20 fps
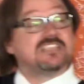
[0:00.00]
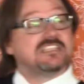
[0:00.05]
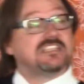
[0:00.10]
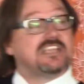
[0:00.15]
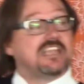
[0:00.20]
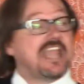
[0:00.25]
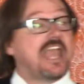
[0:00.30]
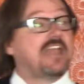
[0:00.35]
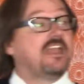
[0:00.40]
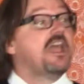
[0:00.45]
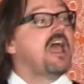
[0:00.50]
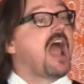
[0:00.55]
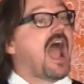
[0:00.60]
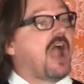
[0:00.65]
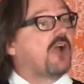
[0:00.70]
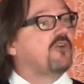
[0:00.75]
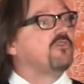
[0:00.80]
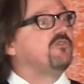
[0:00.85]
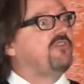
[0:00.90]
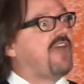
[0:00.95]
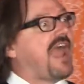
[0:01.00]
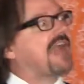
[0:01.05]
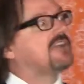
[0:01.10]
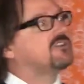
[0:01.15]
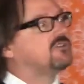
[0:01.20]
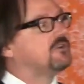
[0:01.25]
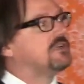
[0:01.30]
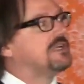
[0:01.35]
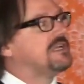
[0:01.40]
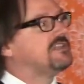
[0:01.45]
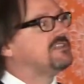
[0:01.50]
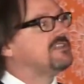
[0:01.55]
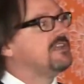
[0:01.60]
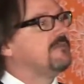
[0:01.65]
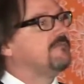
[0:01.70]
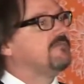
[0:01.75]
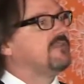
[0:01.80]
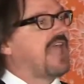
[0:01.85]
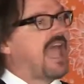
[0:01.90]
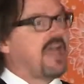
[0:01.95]
this in the ad, our factories
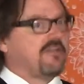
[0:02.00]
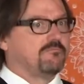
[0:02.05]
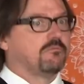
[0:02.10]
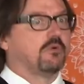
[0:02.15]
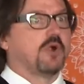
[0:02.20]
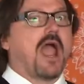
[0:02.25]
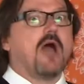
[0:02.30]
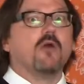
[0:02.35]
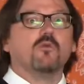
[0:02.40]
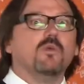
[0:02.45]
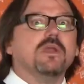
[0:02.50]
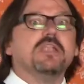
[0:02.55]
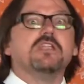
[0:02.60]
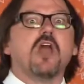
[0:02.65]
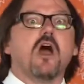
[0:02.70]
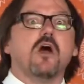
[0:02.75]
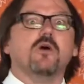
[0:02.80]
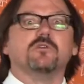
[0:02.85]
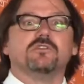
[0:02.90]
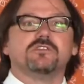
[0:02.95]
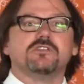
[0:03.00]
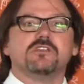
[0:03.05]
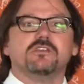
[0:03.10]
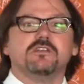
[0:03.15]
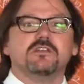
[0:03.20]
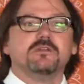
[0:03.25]
have brown windows.